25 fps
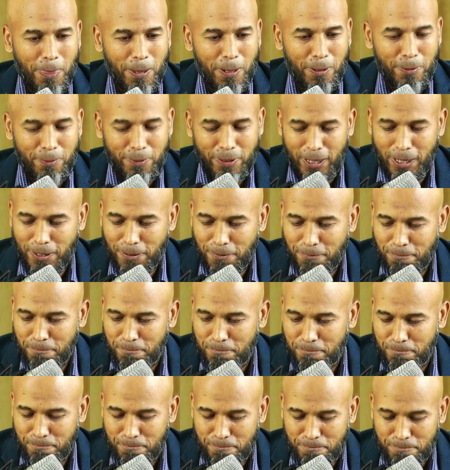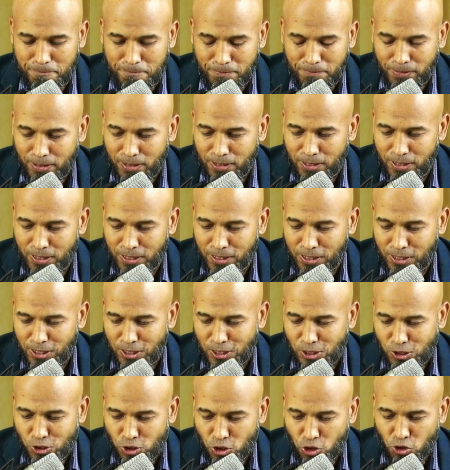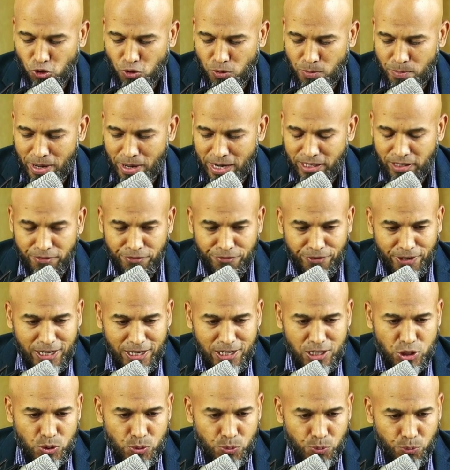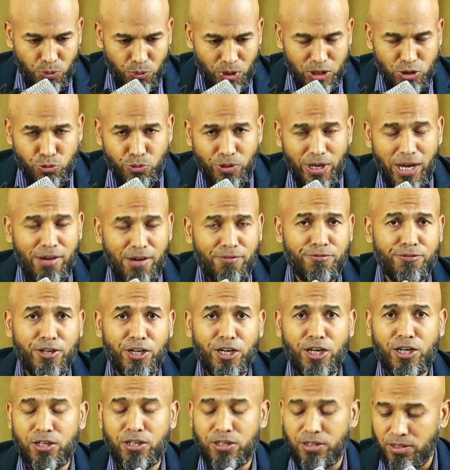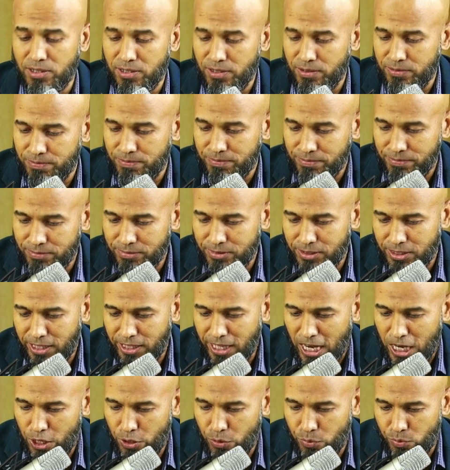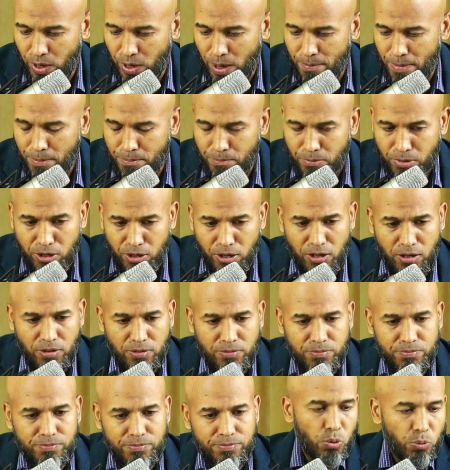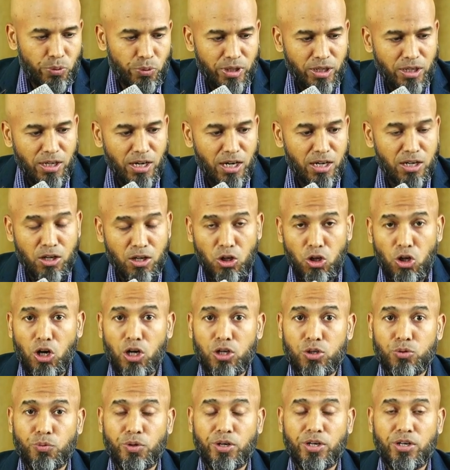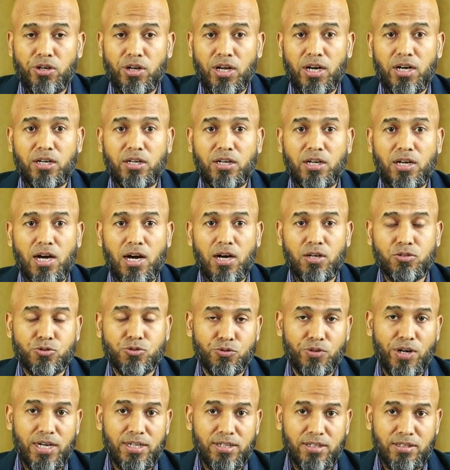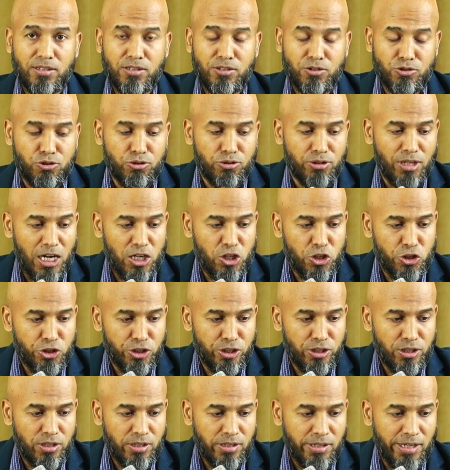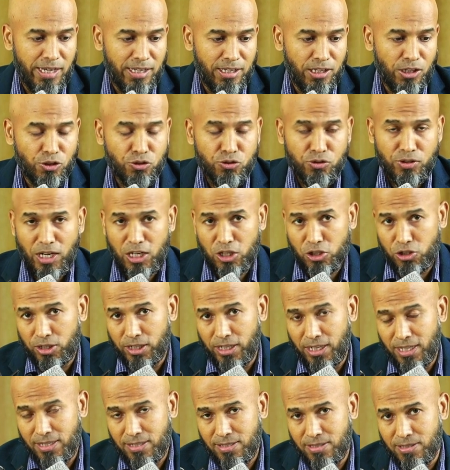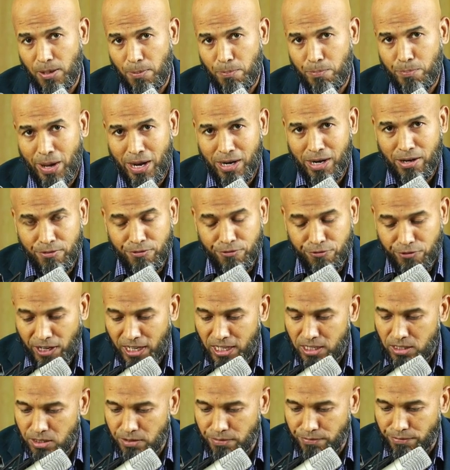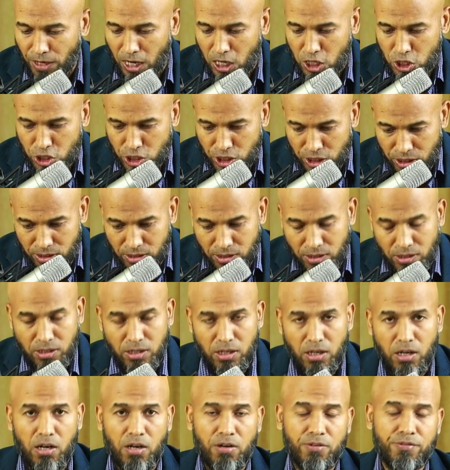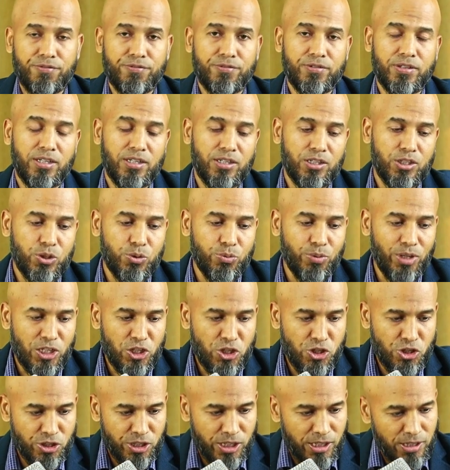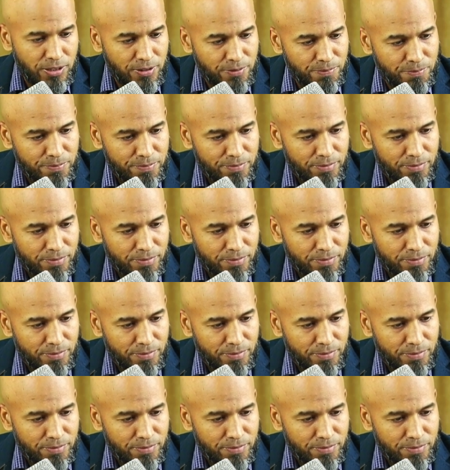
Okay, so my dear friends, what we have learned, can you remember? We learned a lot. We learned how to write an introduction. An introduction is the paraphrased version of the question.